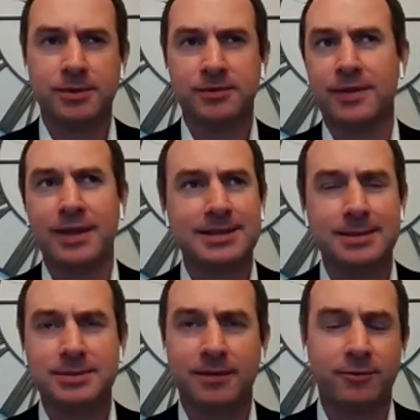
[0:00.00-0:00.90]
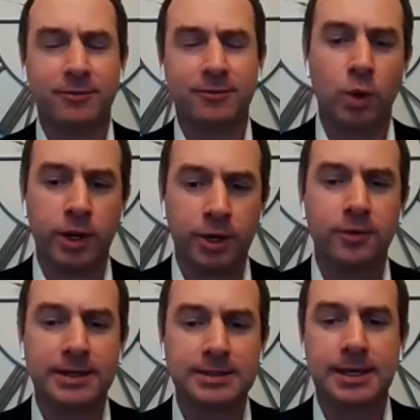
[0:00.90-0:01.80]
We've done that same thing for lawyer,
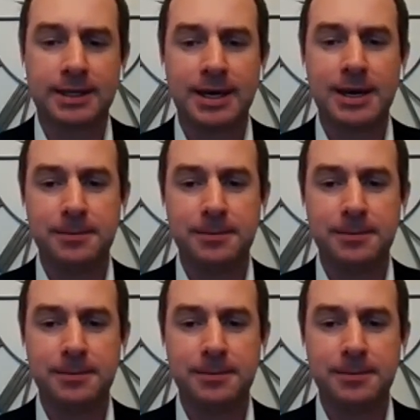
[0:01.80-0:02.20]
things like that.